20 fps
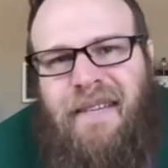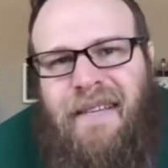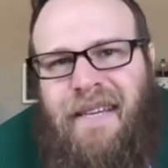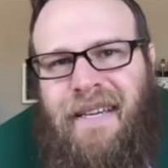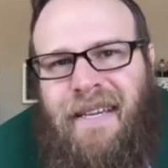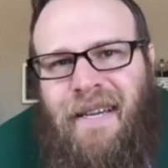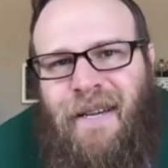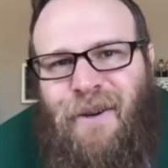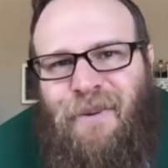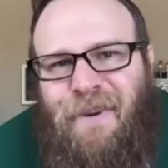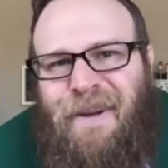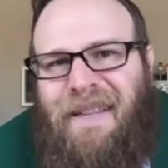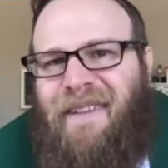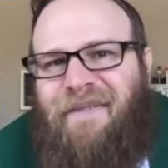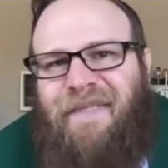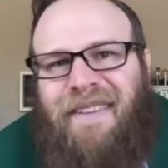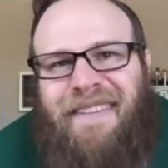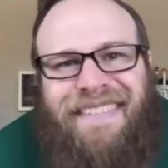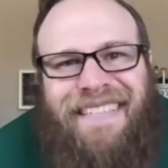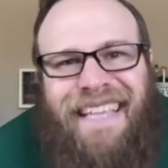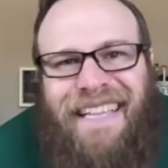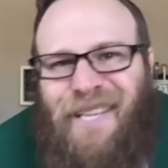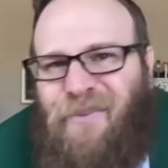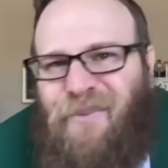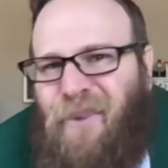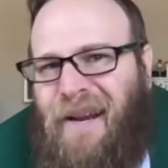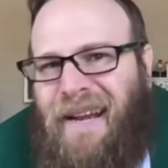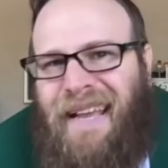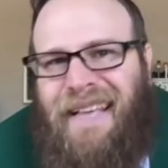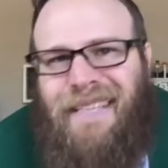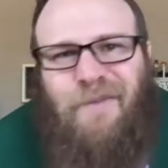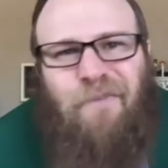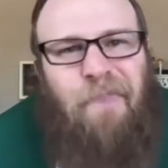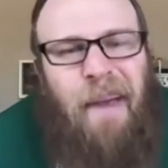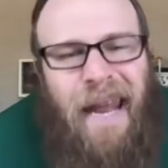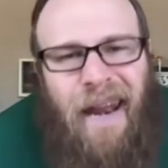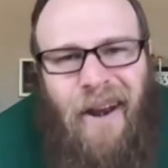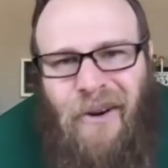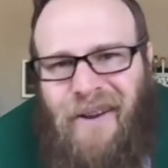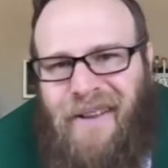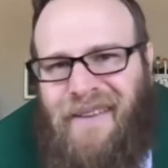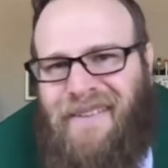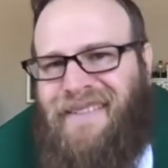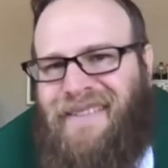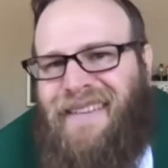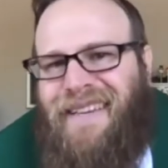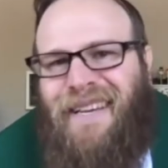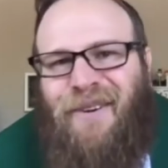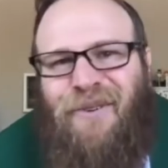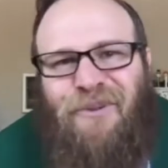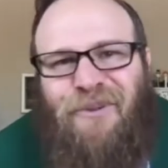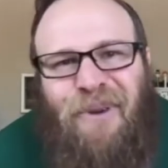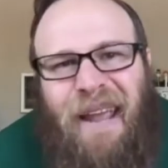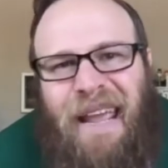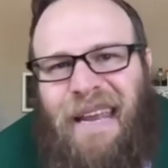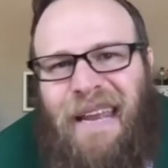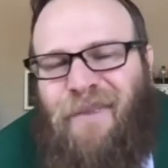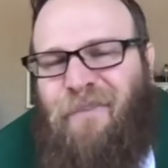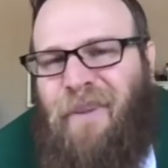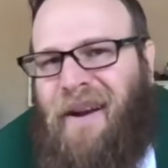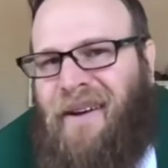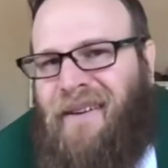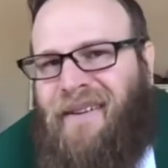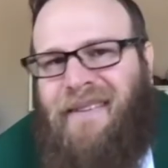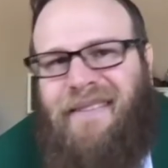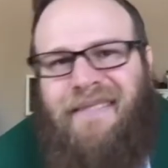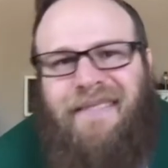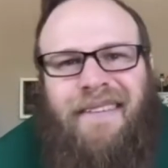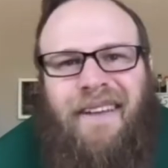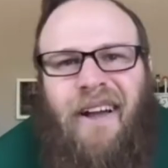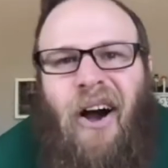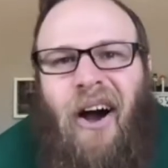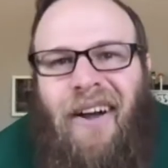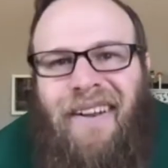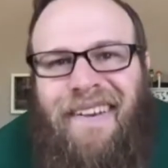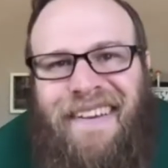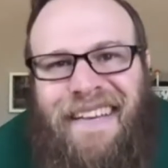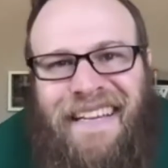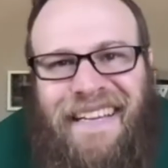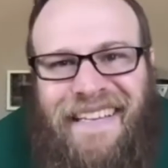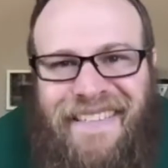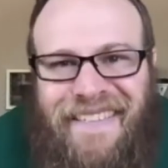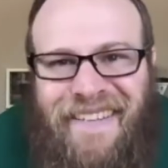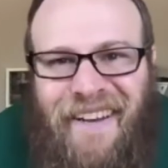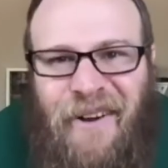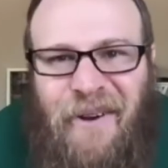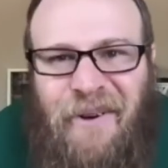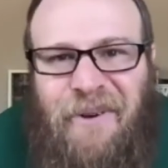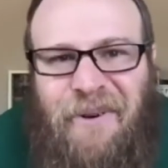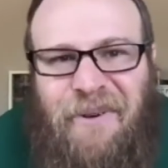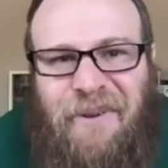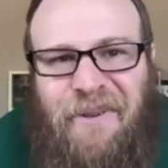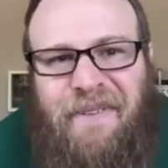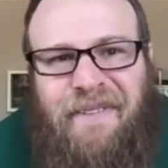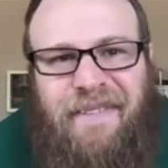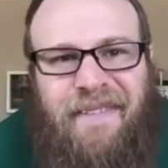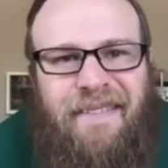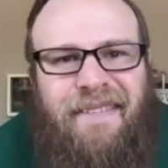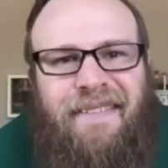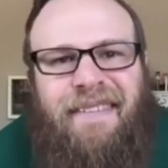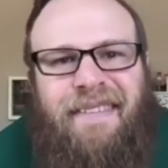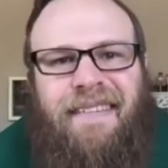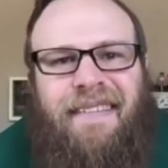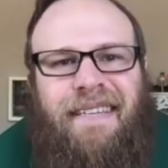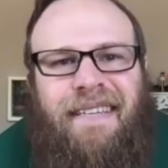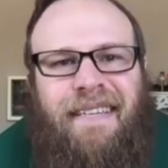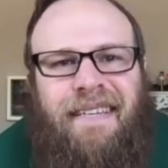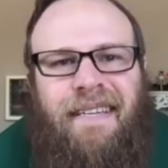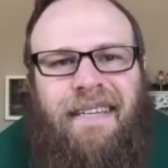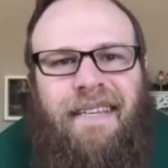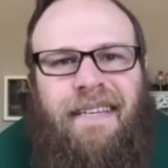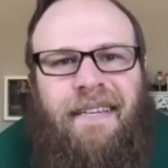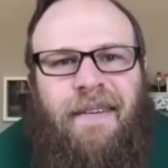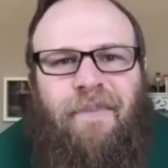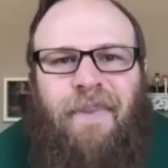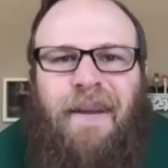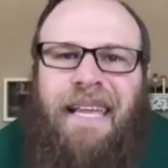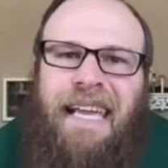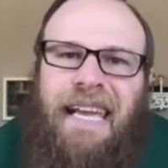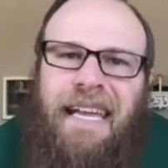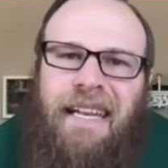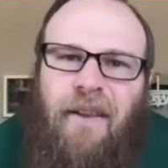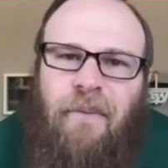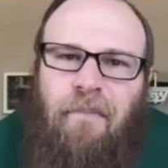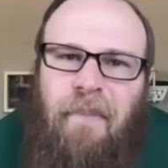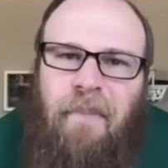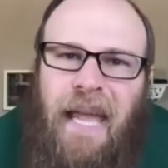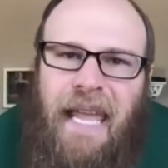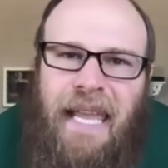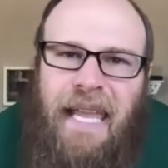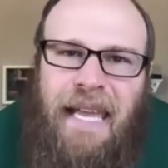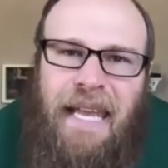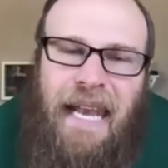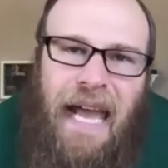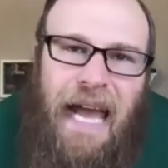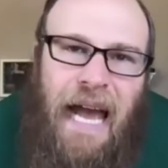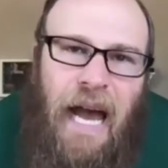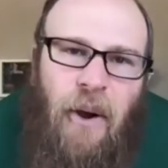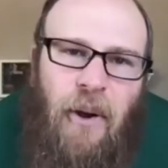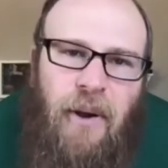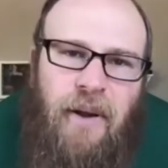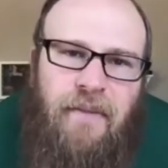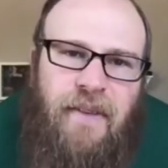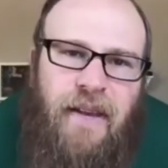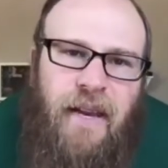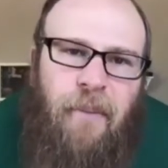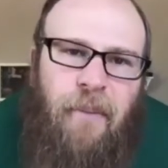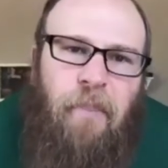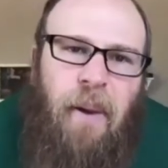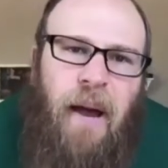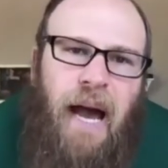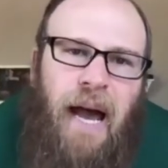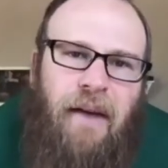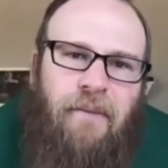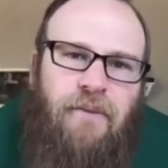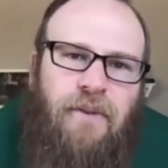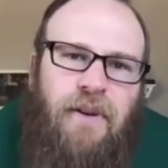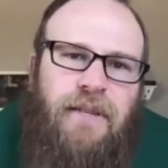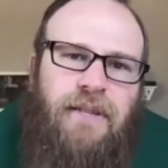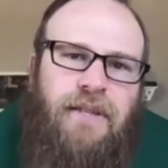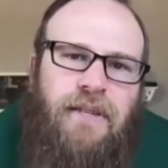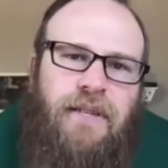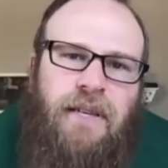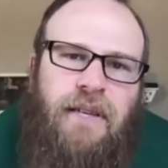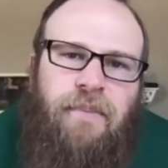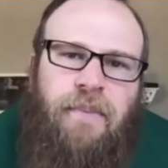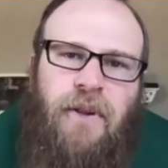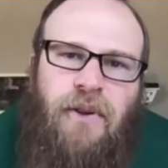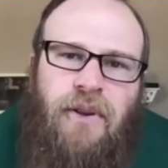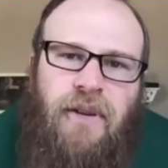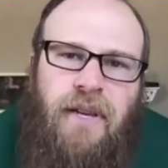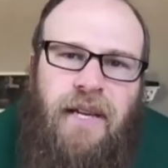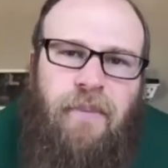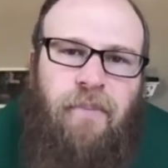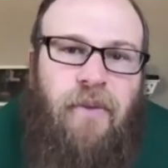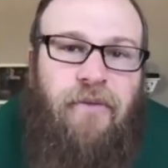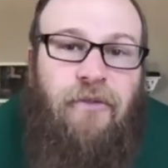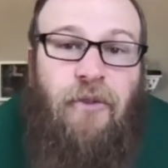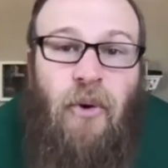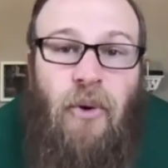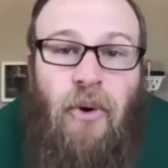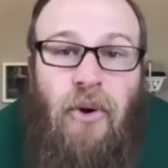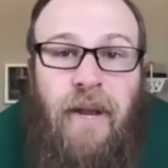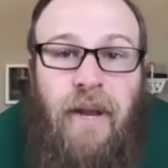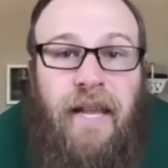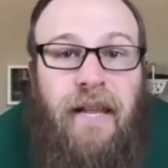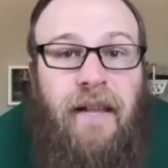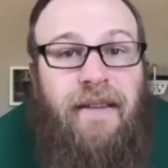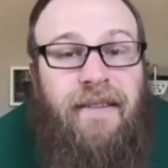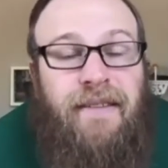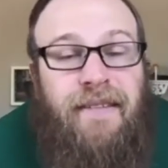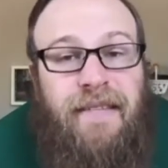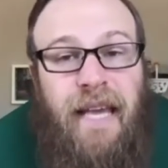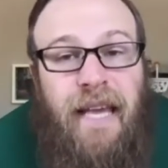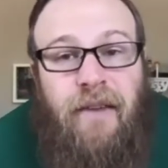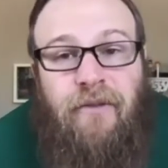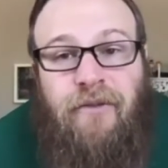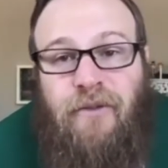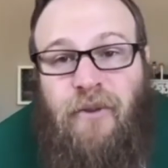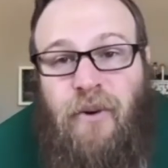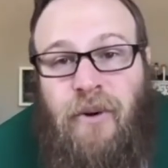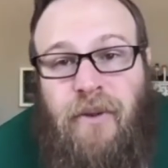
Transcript: we love to celebrate as parents and grandparents and aunties and uncles. But he had to make it out of an impoverished community before he could set forth a